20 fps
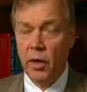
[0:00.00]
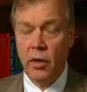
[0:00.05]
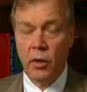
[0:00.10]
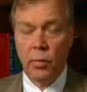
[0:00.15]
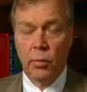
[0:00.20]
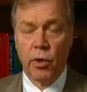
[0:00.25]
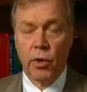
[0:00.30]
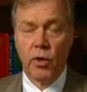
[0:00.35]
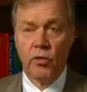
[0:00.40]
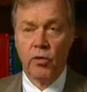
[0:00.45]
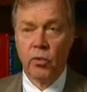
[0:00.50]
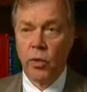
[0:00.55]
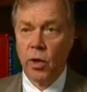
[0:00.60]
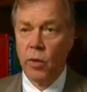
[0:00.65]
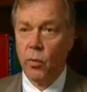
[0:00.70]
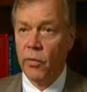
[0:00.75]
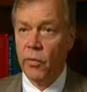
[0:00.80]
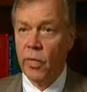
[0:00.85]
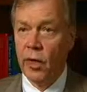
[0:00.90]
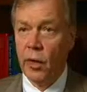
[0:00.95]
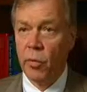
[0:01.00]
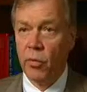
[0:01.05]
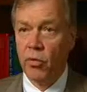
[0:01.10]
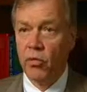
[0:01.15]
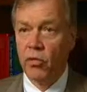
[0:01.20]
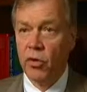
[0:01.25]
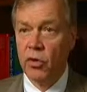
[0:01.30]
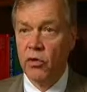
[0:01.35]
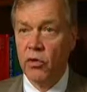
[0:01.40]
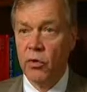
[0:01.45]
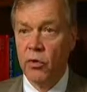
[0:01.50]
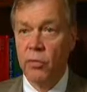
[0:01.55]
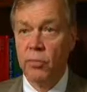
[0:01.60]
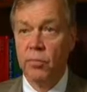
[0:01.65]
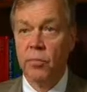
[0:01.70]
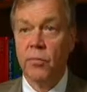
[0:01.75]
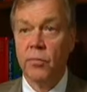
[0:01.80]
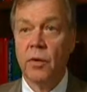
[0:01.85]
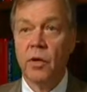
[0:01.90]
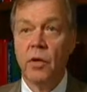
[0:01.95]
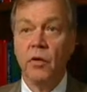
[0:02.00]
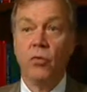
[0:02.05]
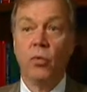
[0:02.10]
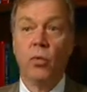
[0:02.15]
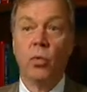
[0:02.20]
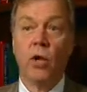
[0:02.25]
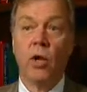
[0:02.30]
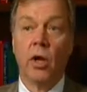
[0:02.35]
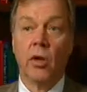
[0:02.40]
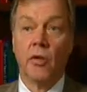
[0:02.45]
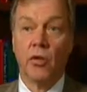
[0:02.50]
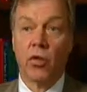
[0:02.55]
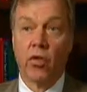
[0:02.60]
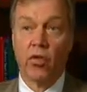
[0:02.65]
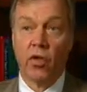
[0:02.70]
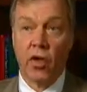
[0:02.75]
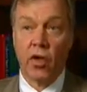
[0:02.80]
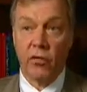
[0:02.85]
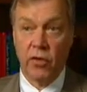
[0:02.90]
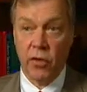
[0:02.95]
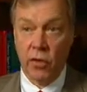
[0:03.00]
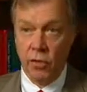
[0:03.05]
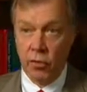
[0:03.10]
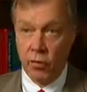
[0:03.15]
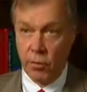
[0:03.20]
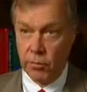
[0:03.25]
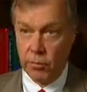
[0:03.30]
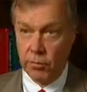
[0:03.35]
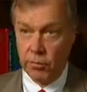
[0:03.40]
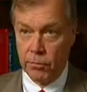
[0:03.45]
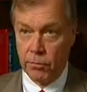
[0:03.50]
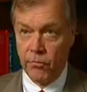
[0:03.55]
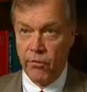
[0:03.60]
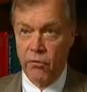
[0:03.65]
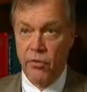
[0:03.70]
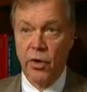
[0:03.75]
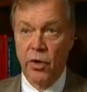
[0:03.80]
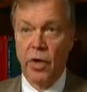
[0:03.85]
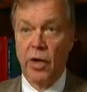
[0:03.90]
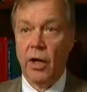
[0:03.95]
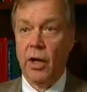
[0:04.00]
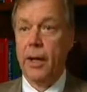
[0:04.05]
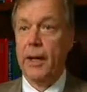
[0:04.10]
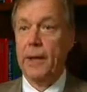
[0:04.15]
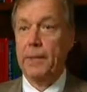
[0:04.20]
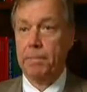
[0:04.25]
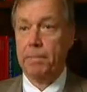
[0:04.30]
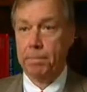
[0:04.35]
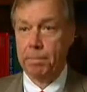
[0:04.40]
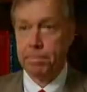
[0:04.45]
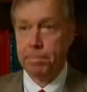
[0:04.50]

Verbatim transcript: and the pregnancy rate with that procedure is well in the 70s, very high.